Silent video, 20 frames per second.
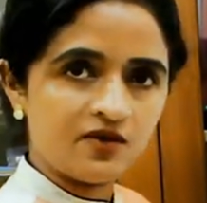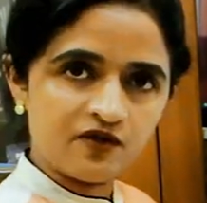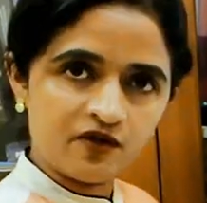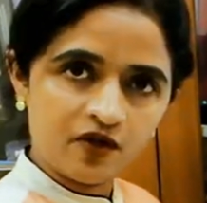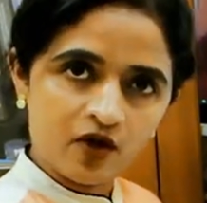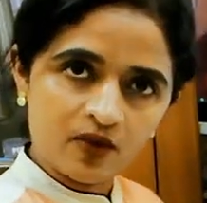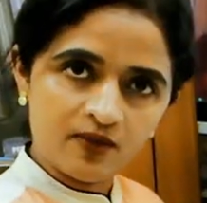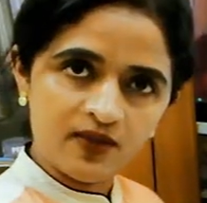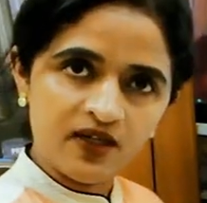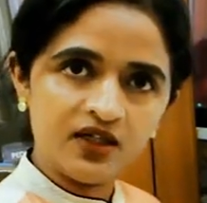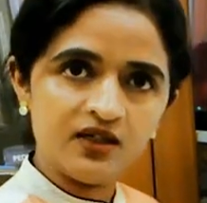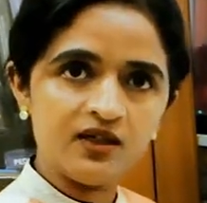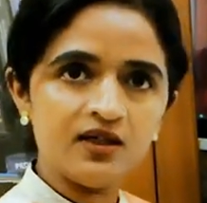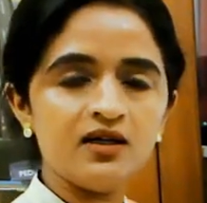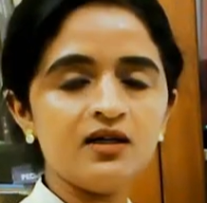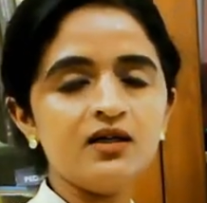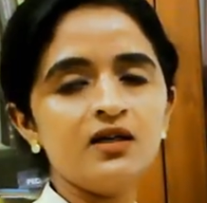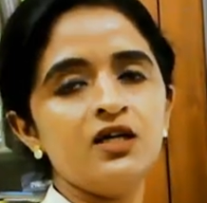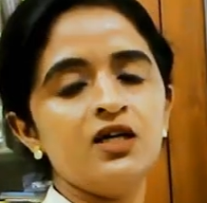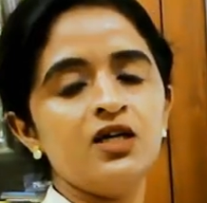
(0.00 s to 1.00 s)
forming
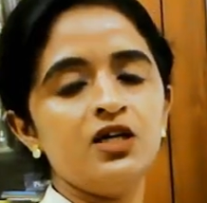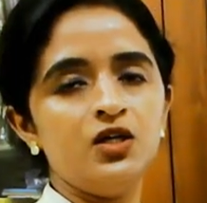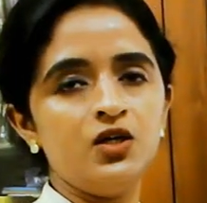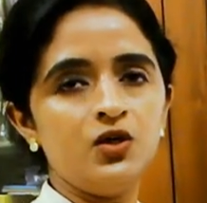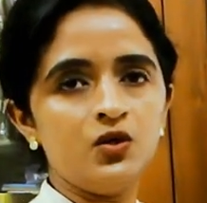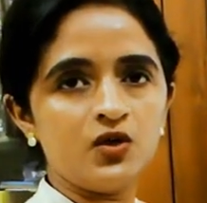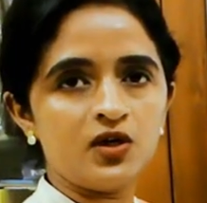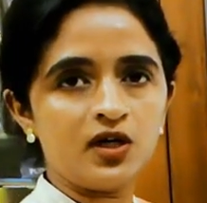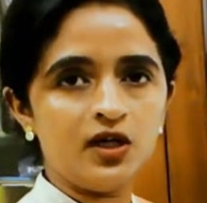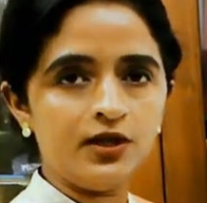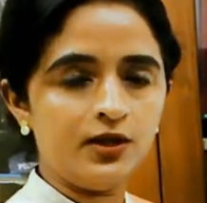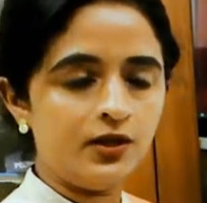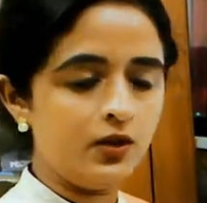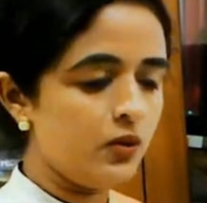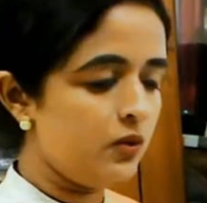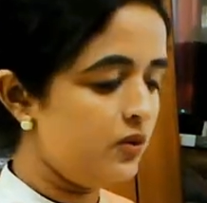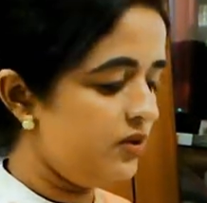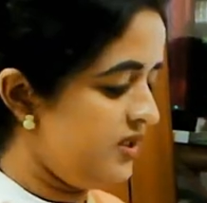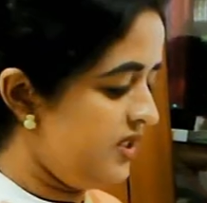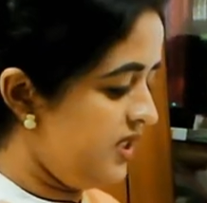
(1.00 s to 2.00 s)
a neural
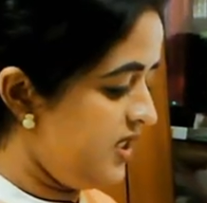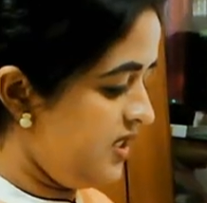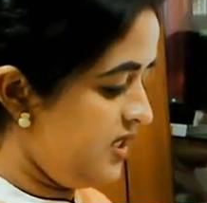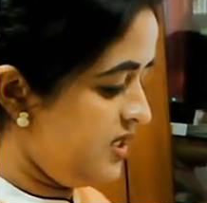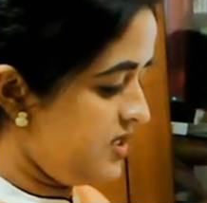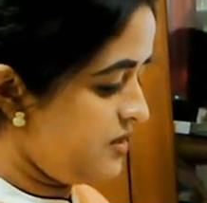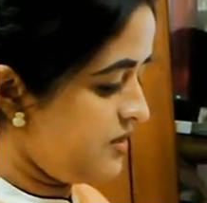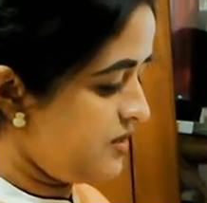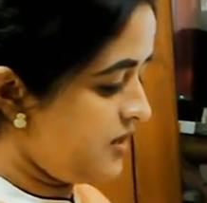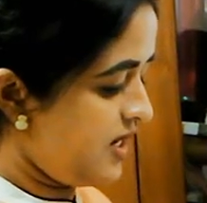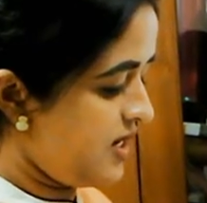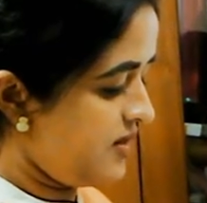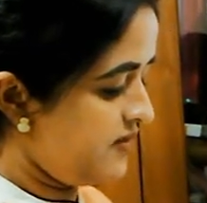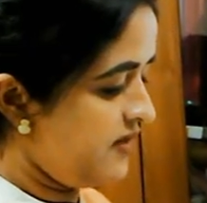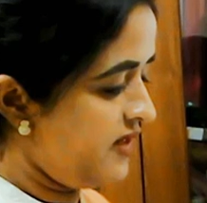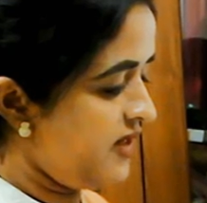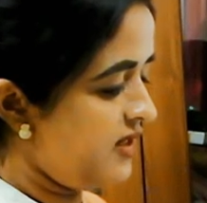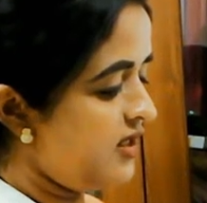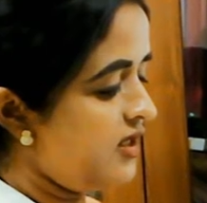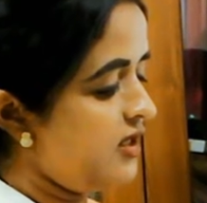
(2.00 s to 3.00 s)
groove, then it is
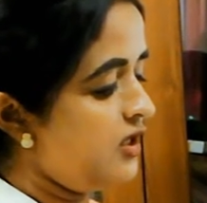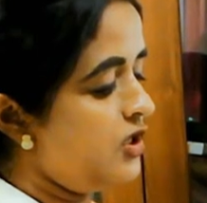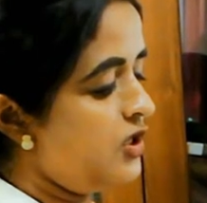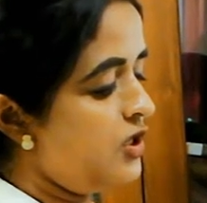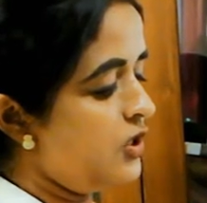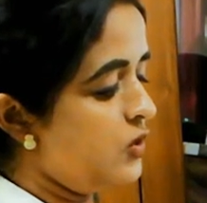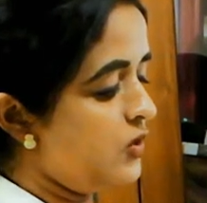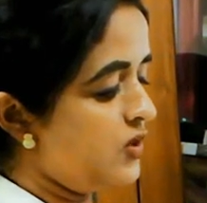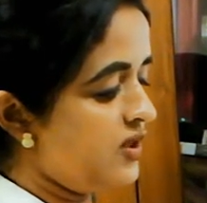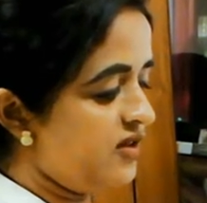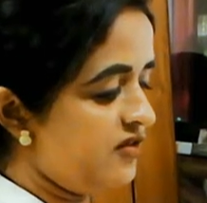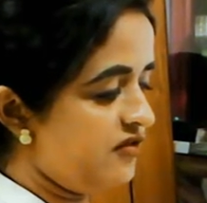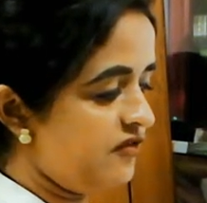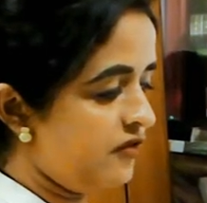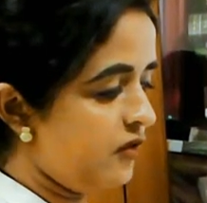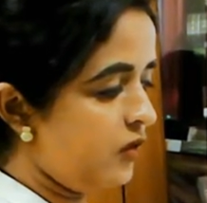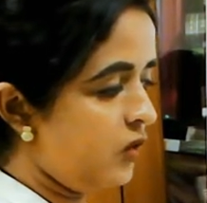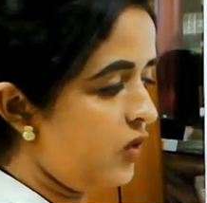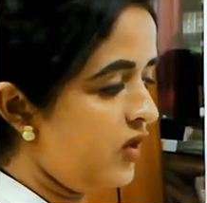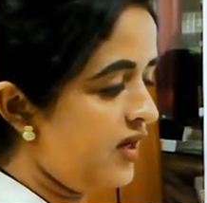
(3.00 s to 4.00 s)
having a neural
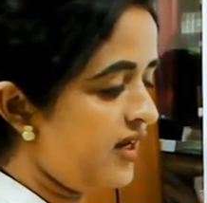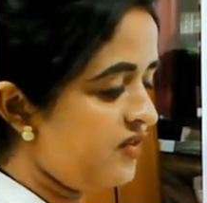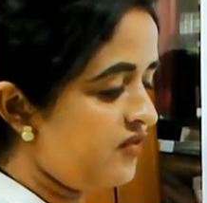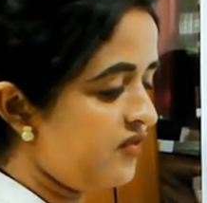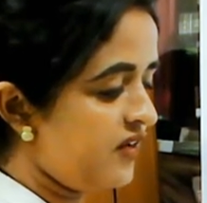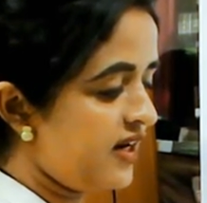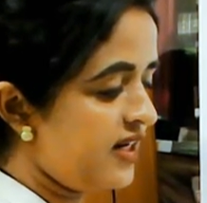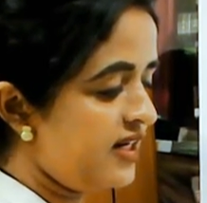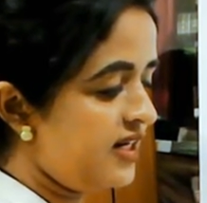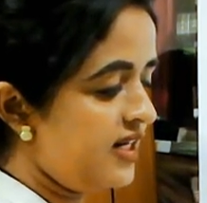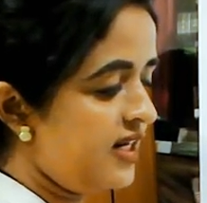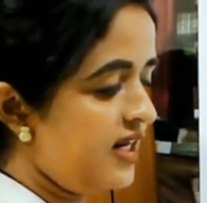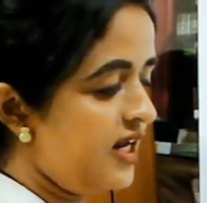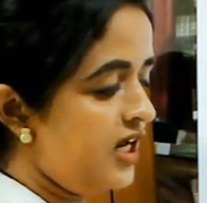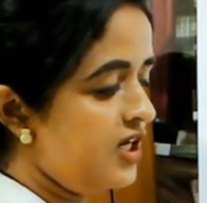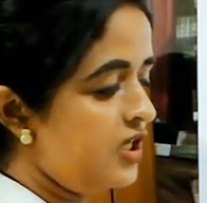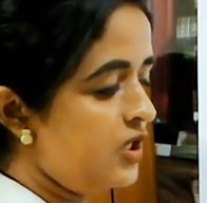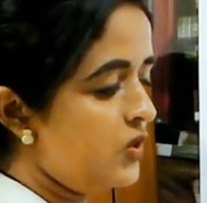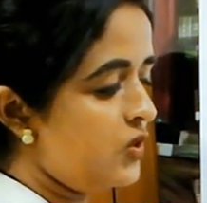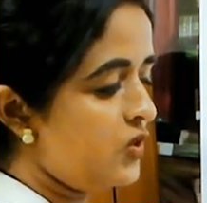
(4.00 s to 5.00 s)
fold, and finally
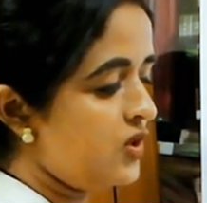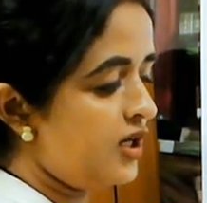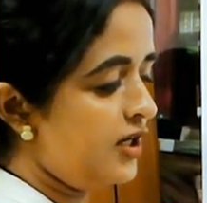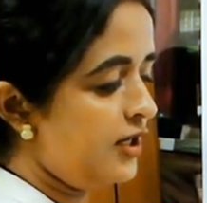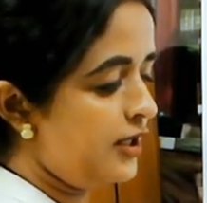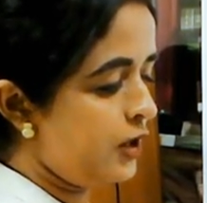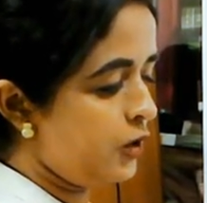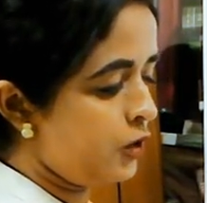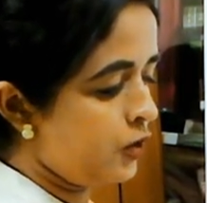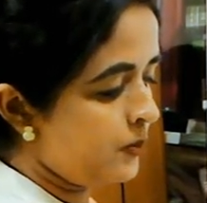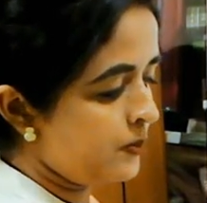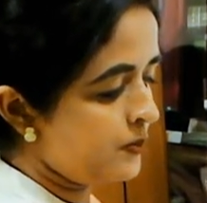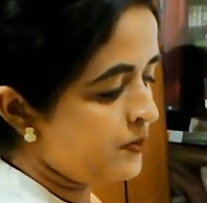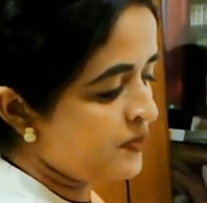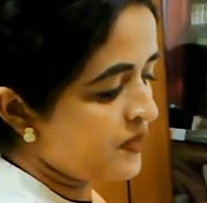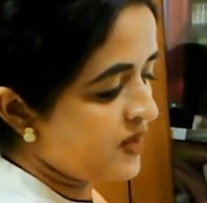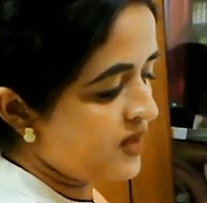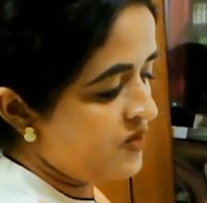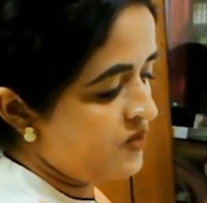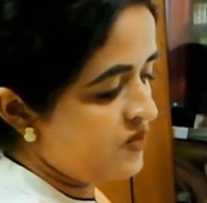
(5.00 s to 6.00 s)
a neural tube
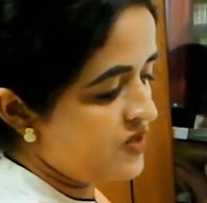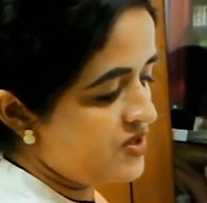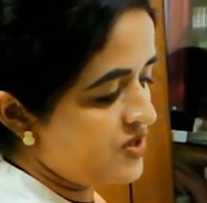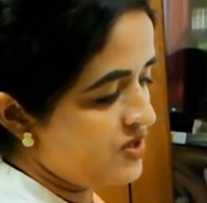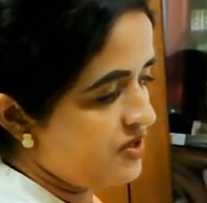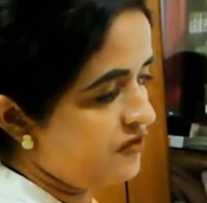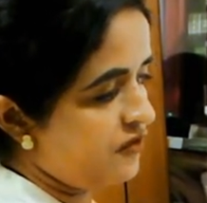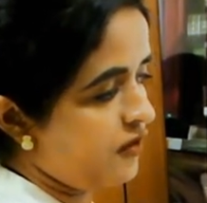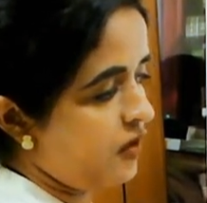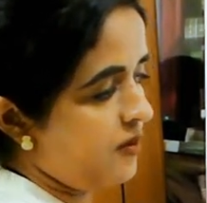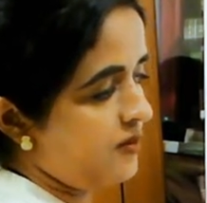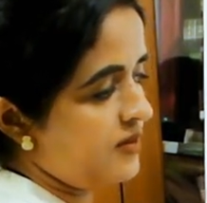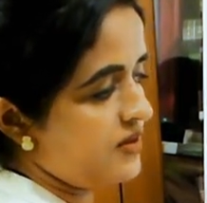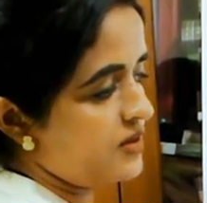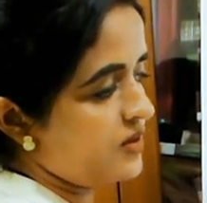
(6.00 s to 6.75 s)
which is formed.